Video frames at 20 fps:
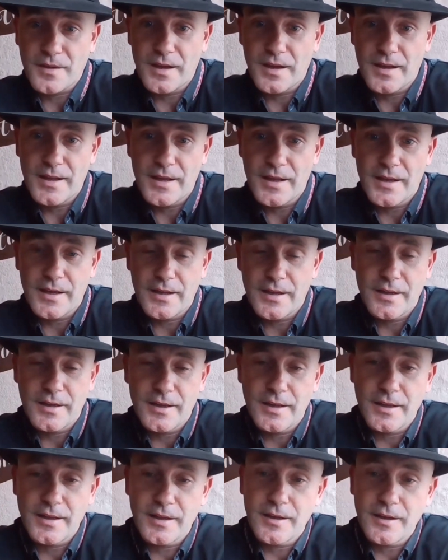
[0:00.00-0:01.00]
I had
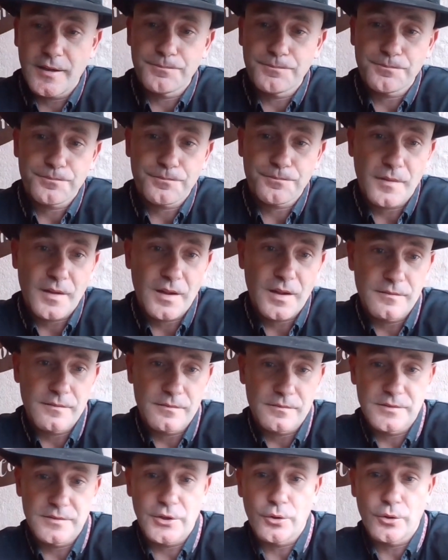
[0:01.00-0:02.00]
a
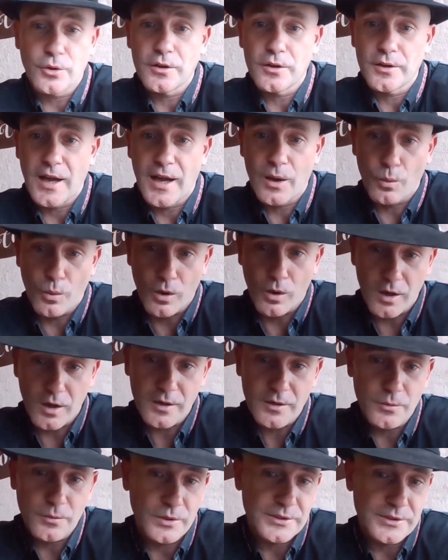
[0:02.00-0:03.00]
deal called I
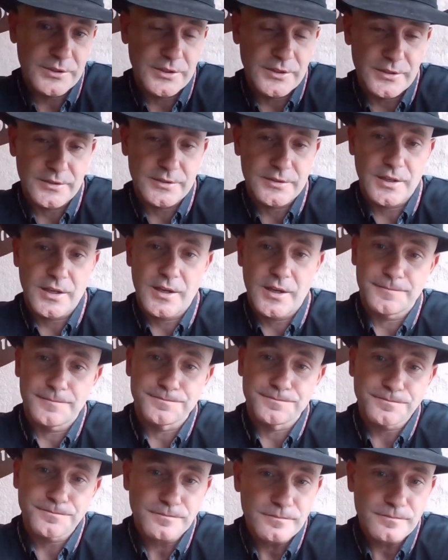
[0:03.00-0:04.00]
Walk, which is
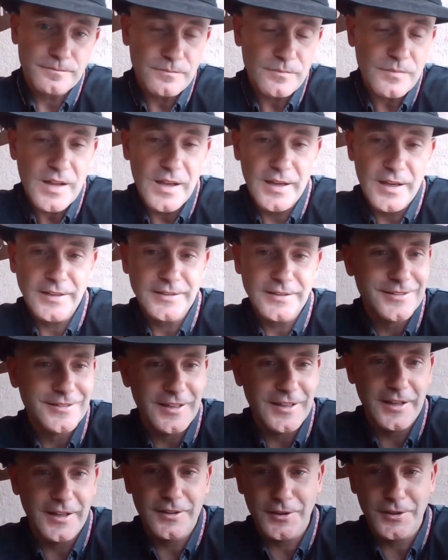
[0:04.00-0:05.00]

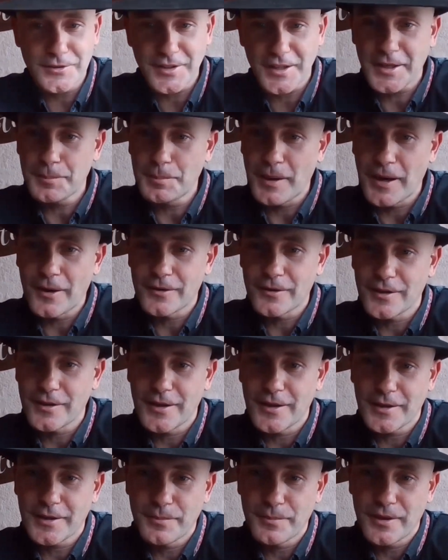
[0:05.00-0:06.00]
it looks like a pirate
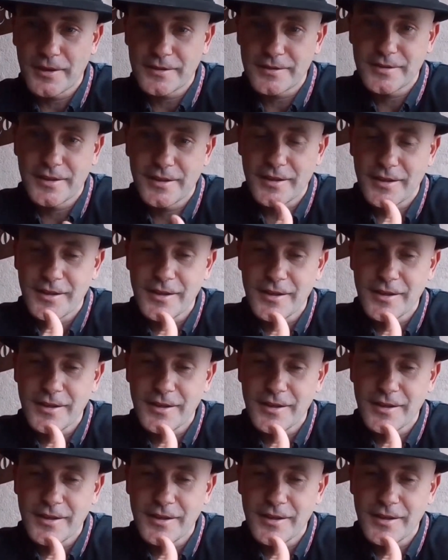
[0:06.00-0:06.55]
leg, but